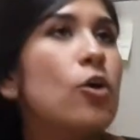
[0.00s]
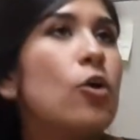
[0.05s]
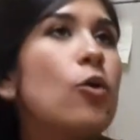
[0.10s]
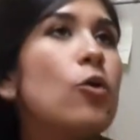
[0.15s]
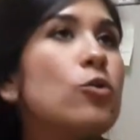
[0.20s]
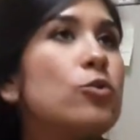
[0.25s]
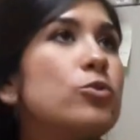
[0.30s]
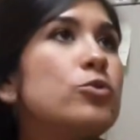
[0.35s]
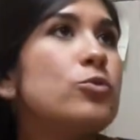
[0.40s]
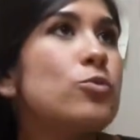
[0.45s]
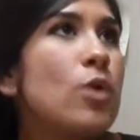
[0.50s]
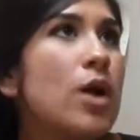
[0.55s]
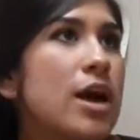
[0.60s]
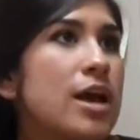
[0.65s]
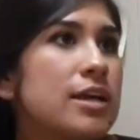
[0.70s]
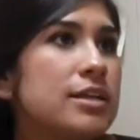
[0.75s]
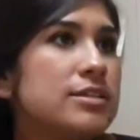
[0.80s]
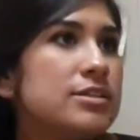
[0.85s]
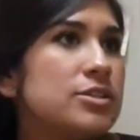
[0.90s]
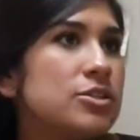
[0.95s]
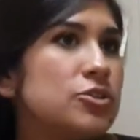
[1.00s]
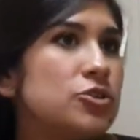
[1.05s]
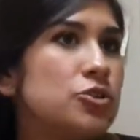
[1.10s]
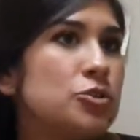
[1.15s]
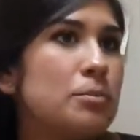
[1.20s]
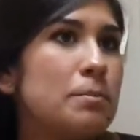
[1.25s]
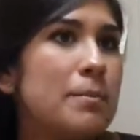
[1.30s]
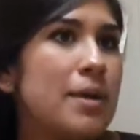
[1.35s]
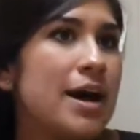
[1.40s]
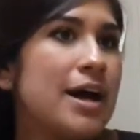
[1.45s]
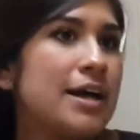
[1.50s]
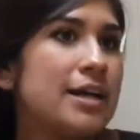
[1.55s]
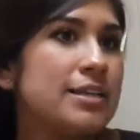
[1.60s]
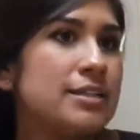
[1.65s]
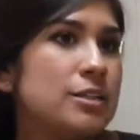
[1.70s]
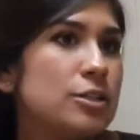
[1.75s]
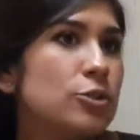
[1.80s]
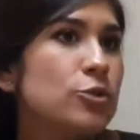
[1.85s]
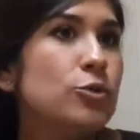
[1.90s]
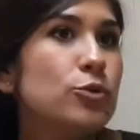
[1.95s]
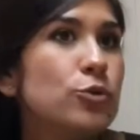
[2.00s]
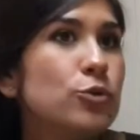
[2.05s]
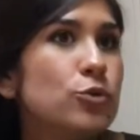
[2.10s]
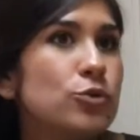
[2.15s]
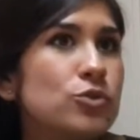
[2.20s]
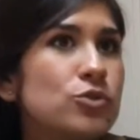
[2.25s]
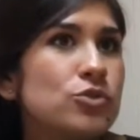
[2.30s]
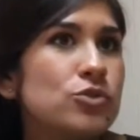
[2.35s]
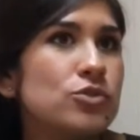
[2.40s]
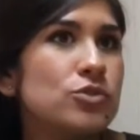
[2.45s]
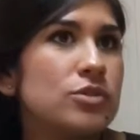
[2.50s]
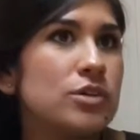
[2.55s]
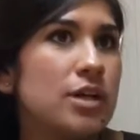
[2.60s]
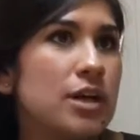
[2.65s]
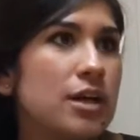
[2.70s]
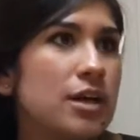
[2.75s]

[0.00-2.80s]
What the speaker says: Otherwise, you might lose